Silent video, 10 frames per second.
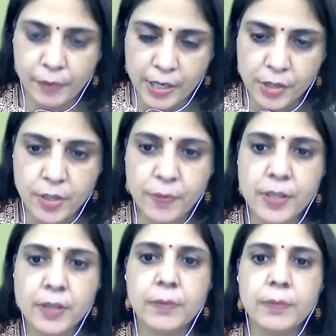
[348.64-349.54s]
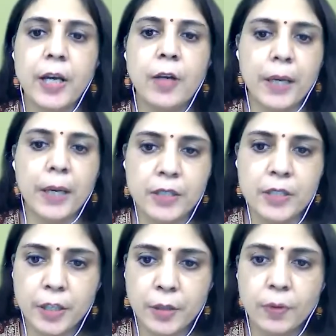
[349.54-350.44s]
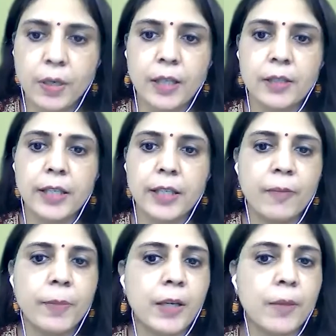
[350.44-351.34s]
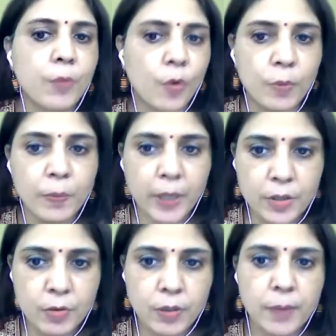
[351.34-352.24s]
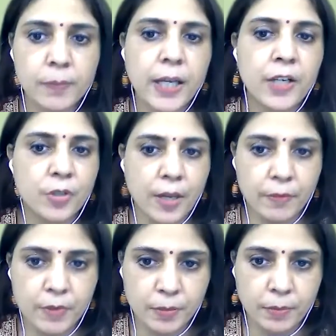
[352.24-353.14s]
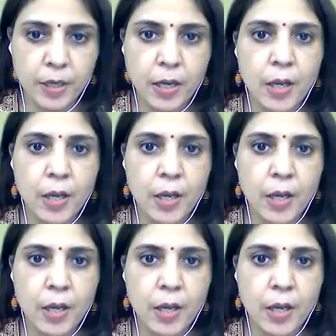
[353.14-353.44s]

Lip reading: Vaishnavism or Patanjali Yoga, they have become more mainstream than Shaivism.